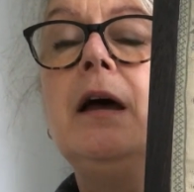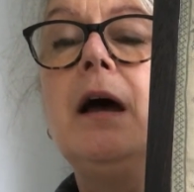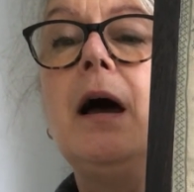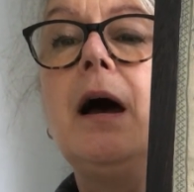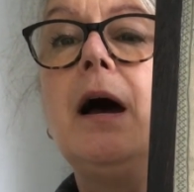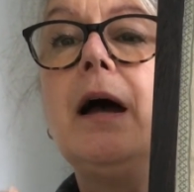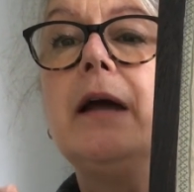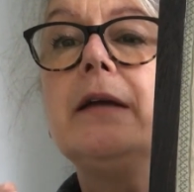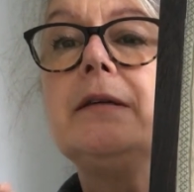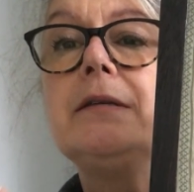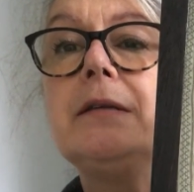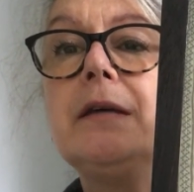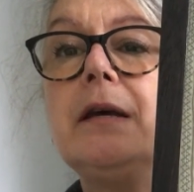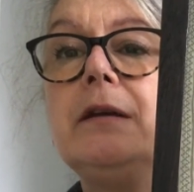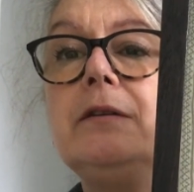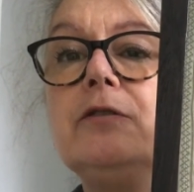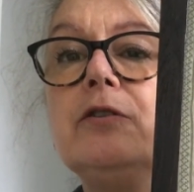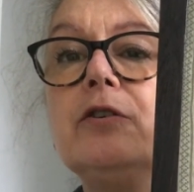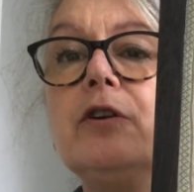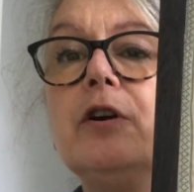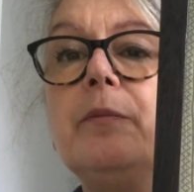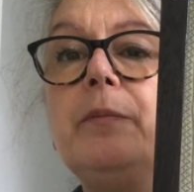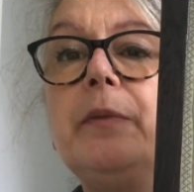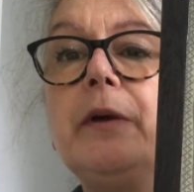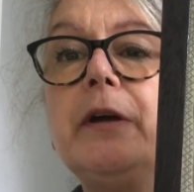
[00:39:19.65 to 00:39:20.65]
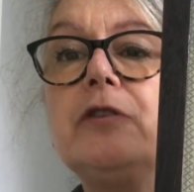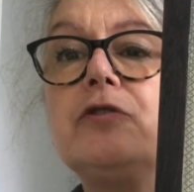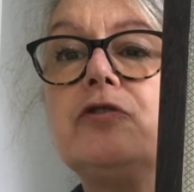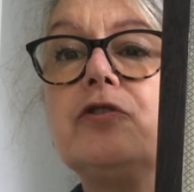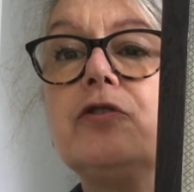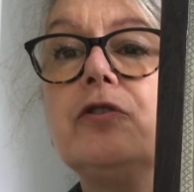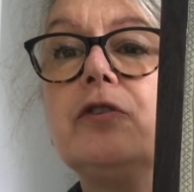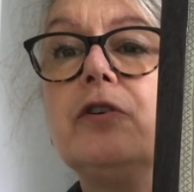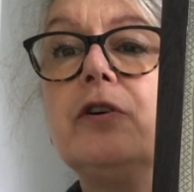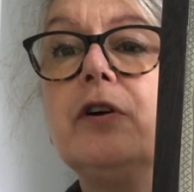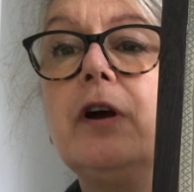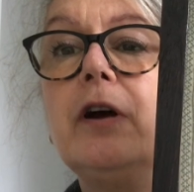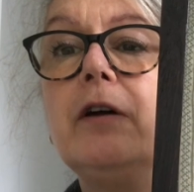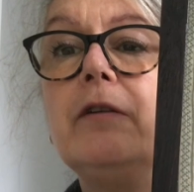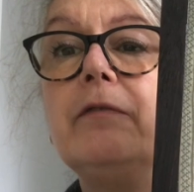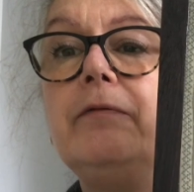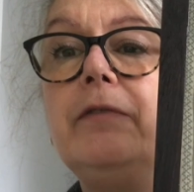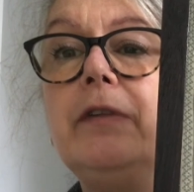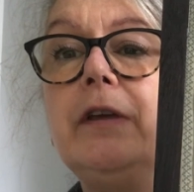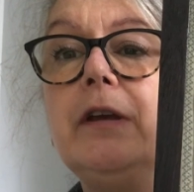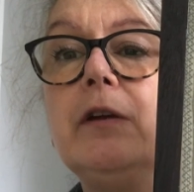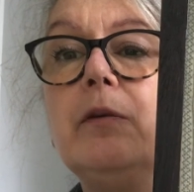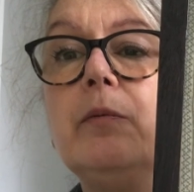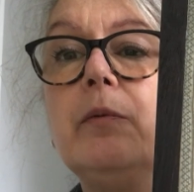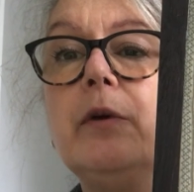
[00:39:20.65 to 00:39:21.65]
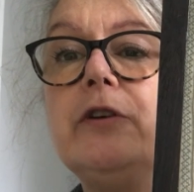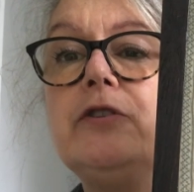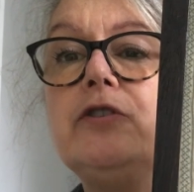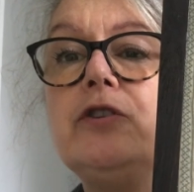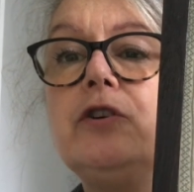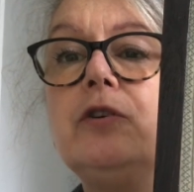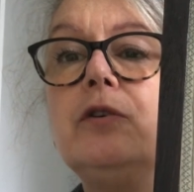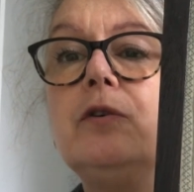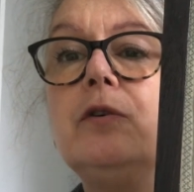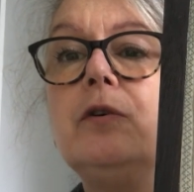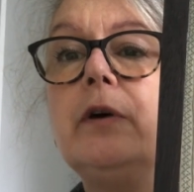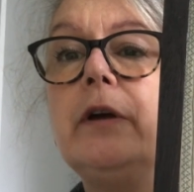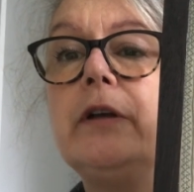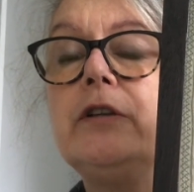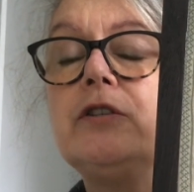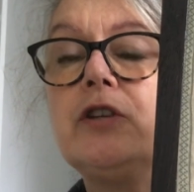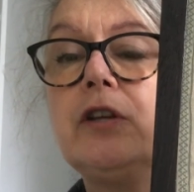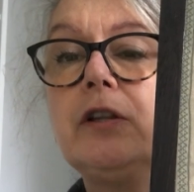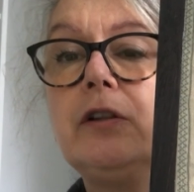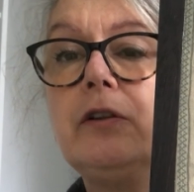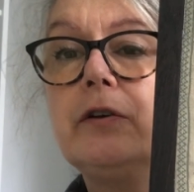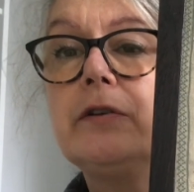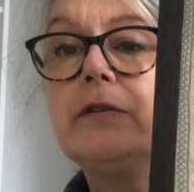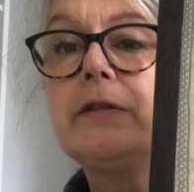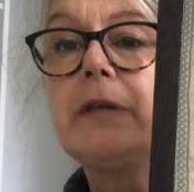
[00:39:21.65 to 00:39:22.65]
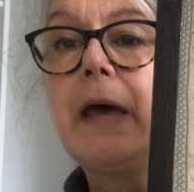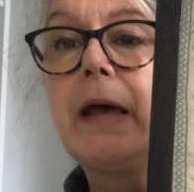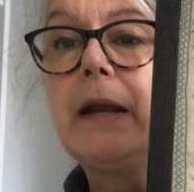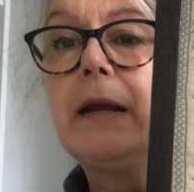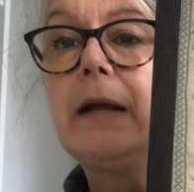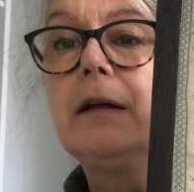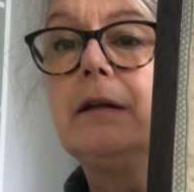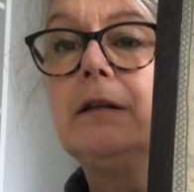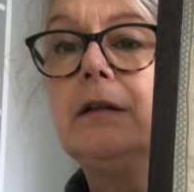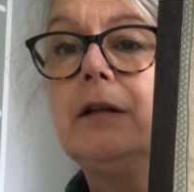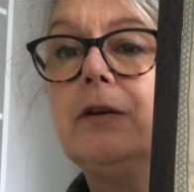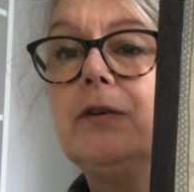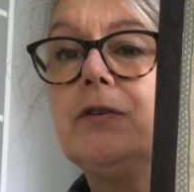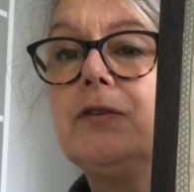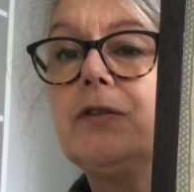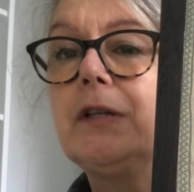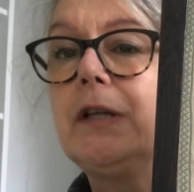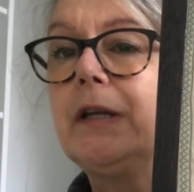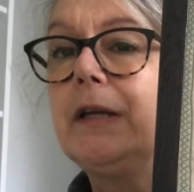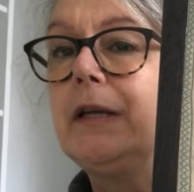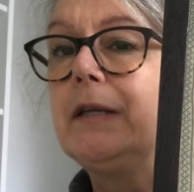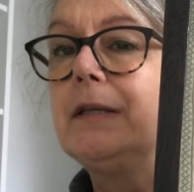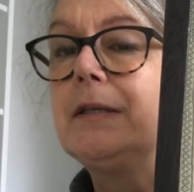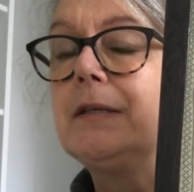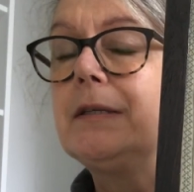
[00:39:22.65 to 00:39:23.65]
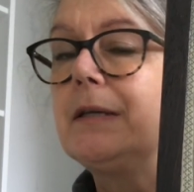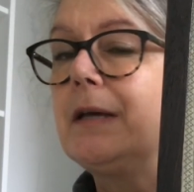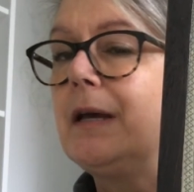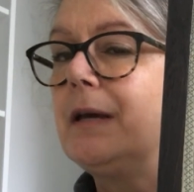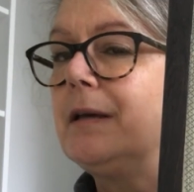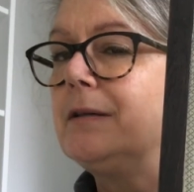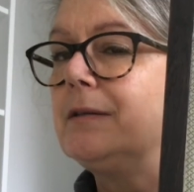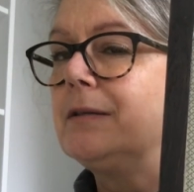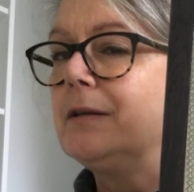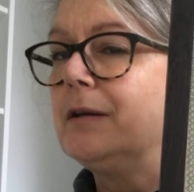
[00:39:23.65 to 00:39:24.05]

I send her a picture of the original and she looks at it closely and says,